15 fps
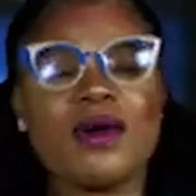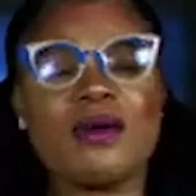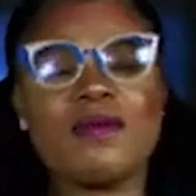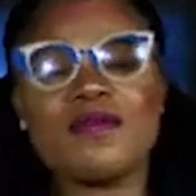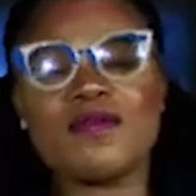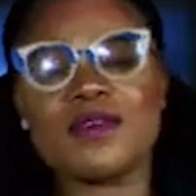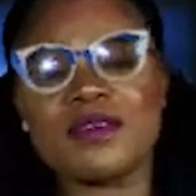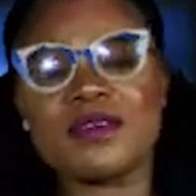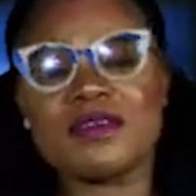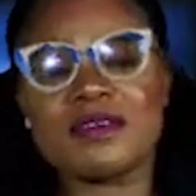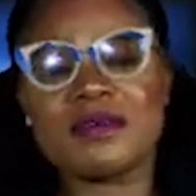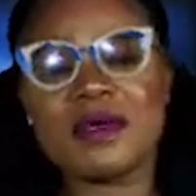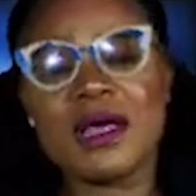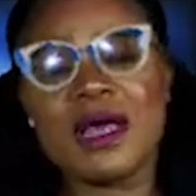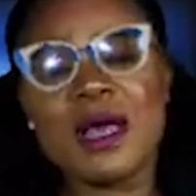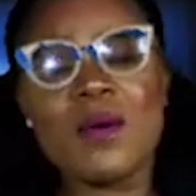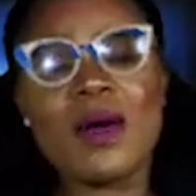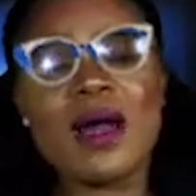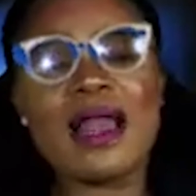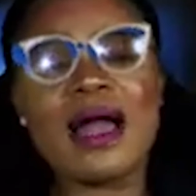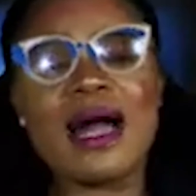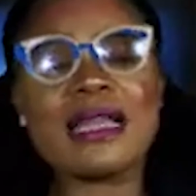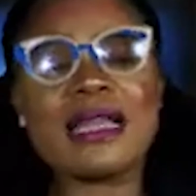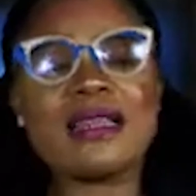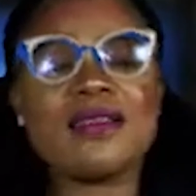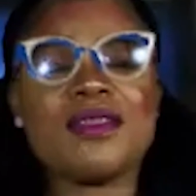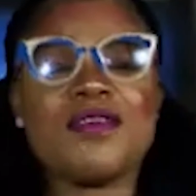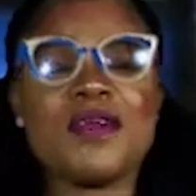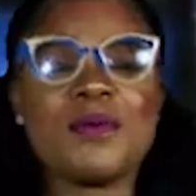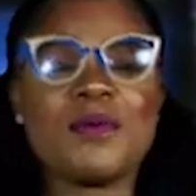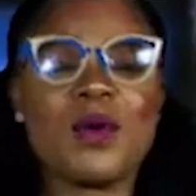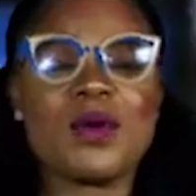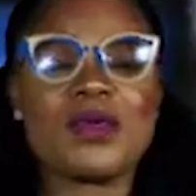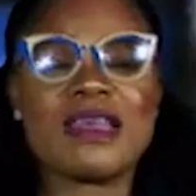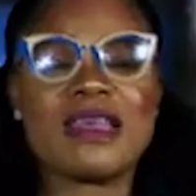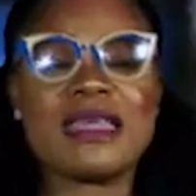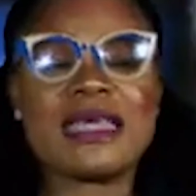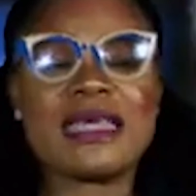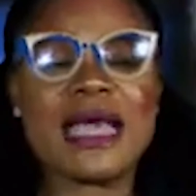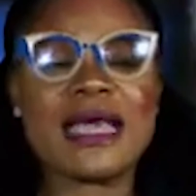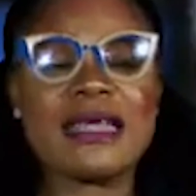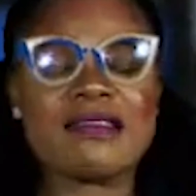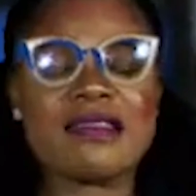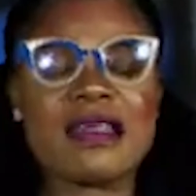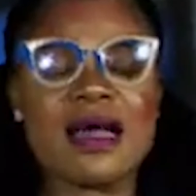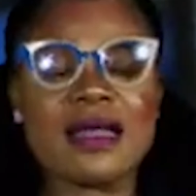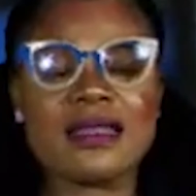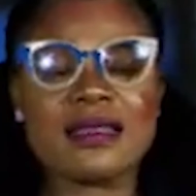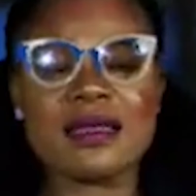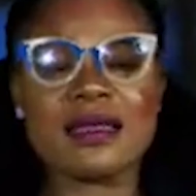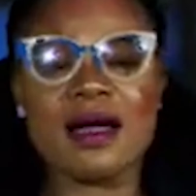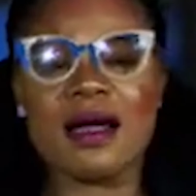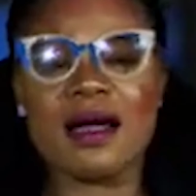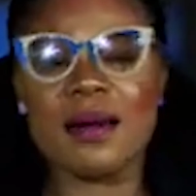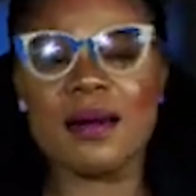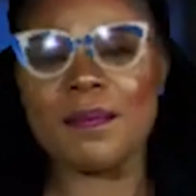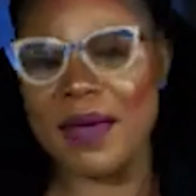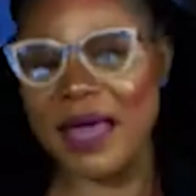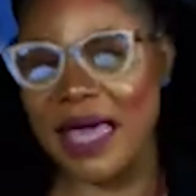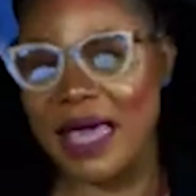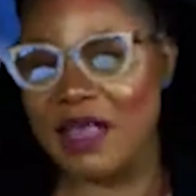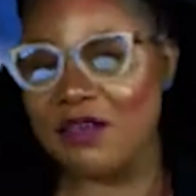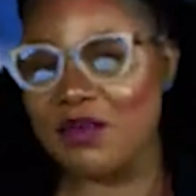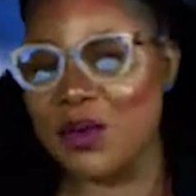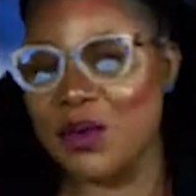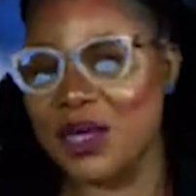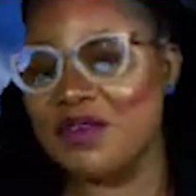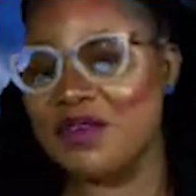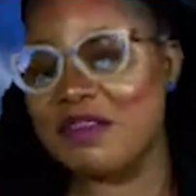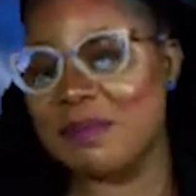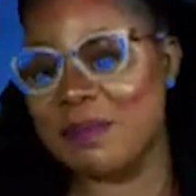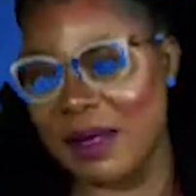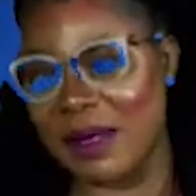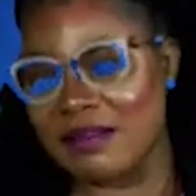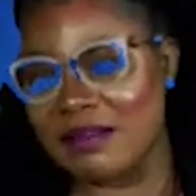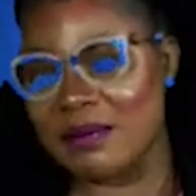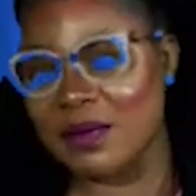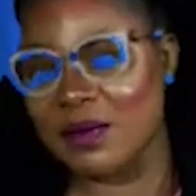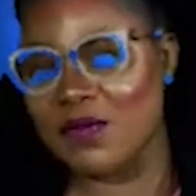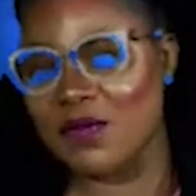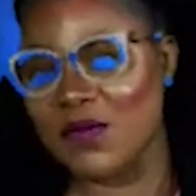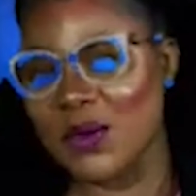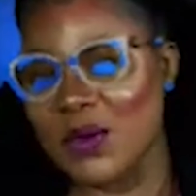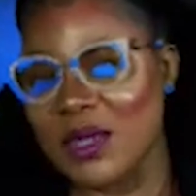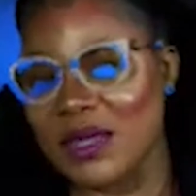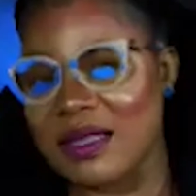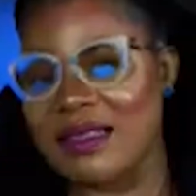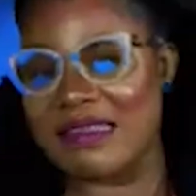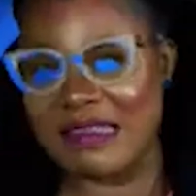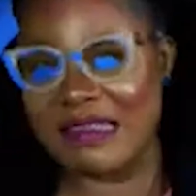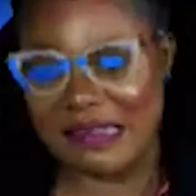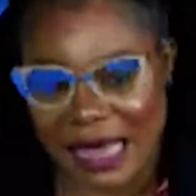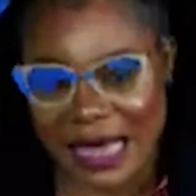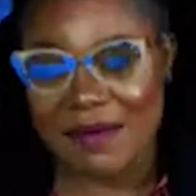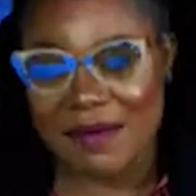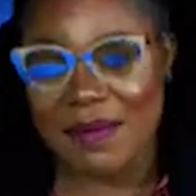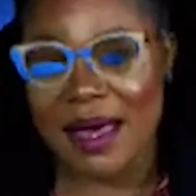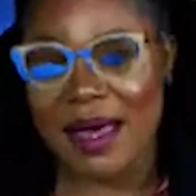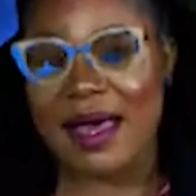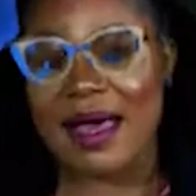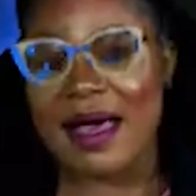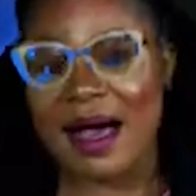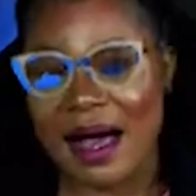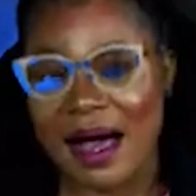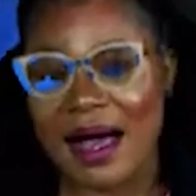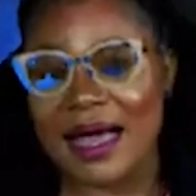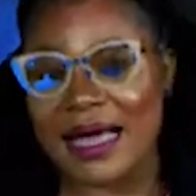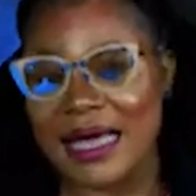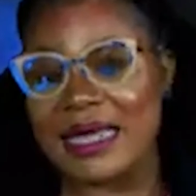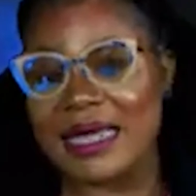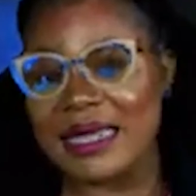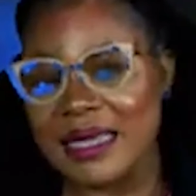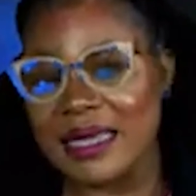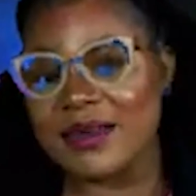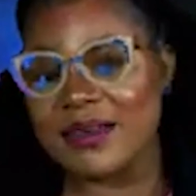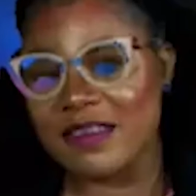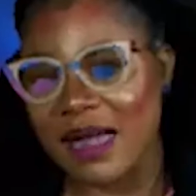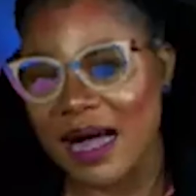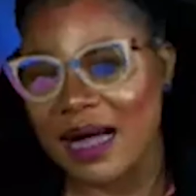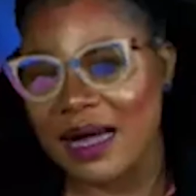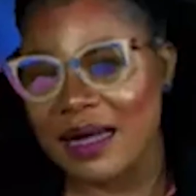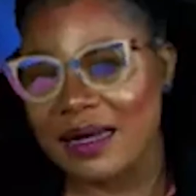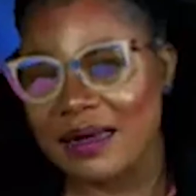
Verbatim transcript: home front. Well, another report indicates that the Bs were responsible for the same IED attack,